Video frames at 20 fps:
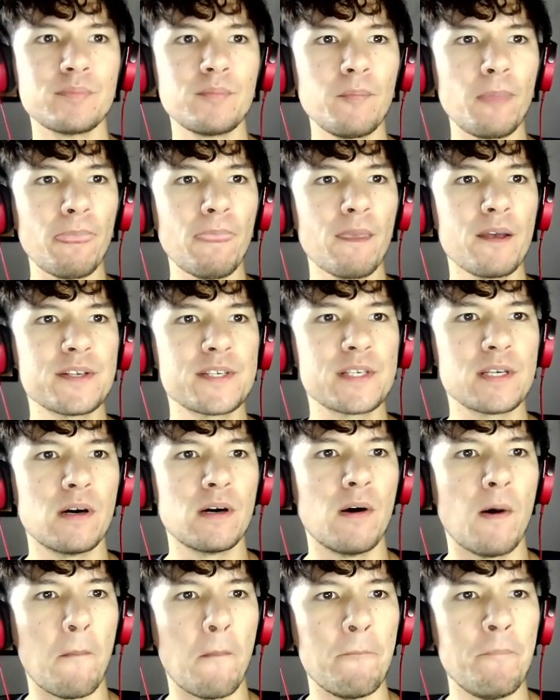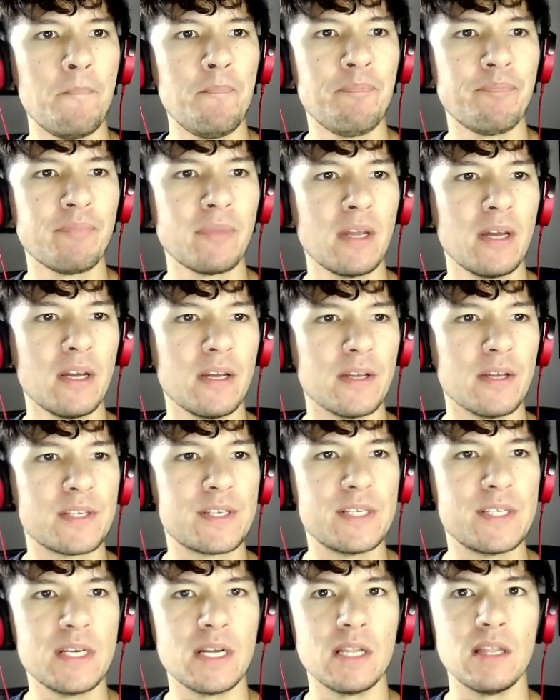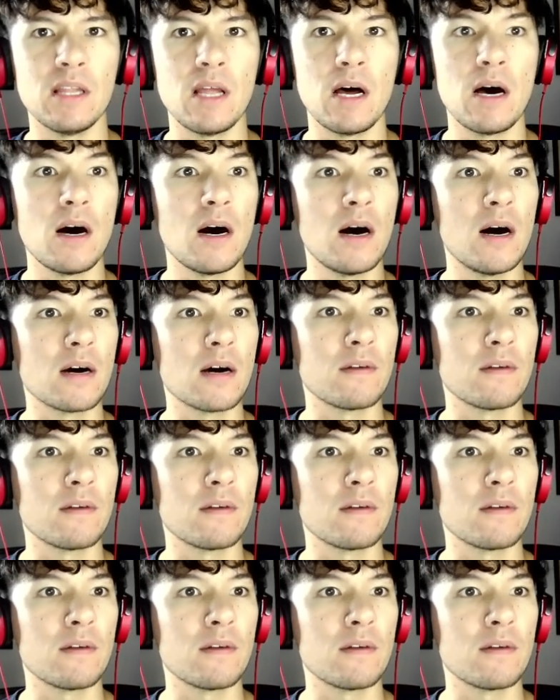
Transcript: So you see a lot of